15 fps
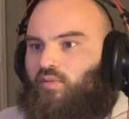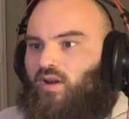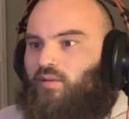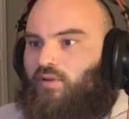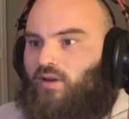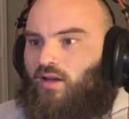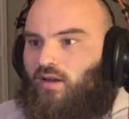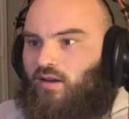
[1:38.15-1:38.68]

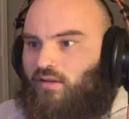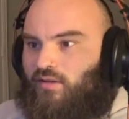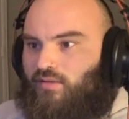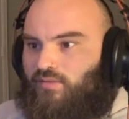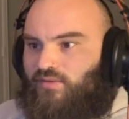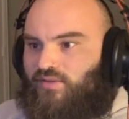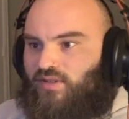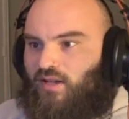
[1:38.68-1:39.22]
probably not going to
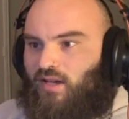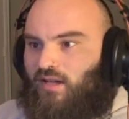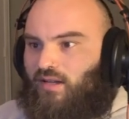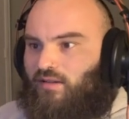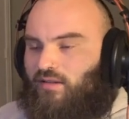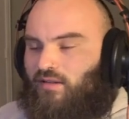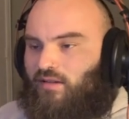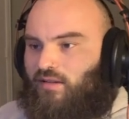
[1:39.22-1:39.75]
use
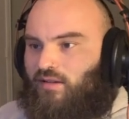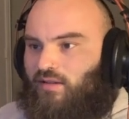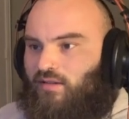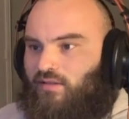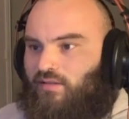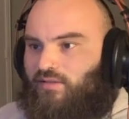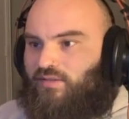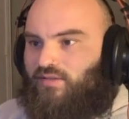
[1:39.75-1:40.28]
that.
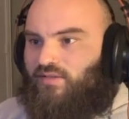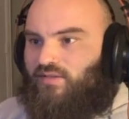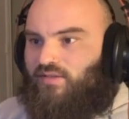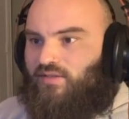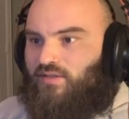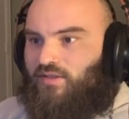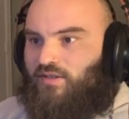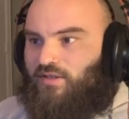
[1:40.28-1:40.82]
Let's
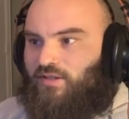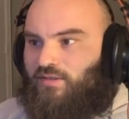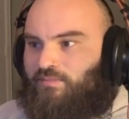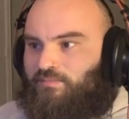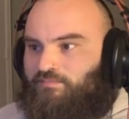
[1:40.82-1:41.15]
see.